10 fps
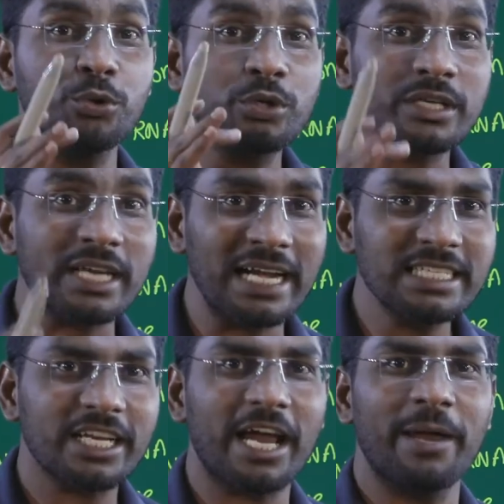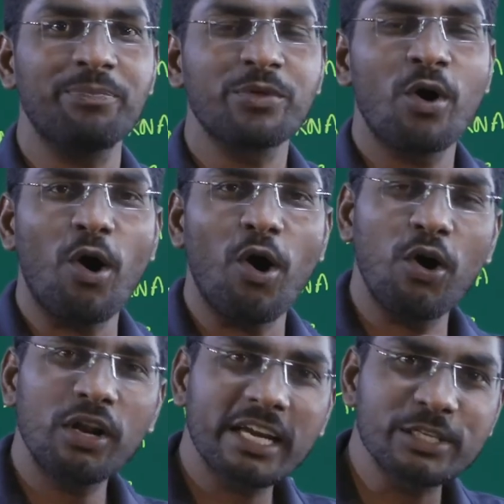to transcribe
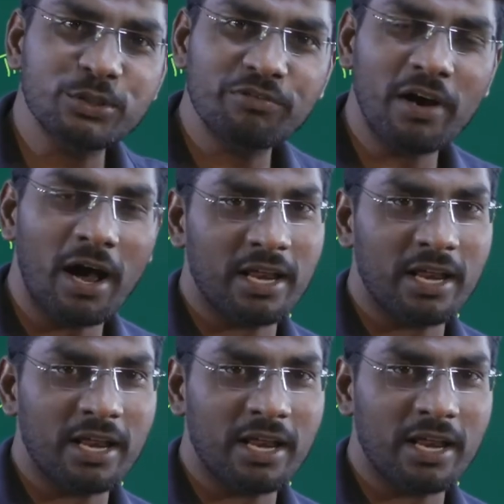all kinds of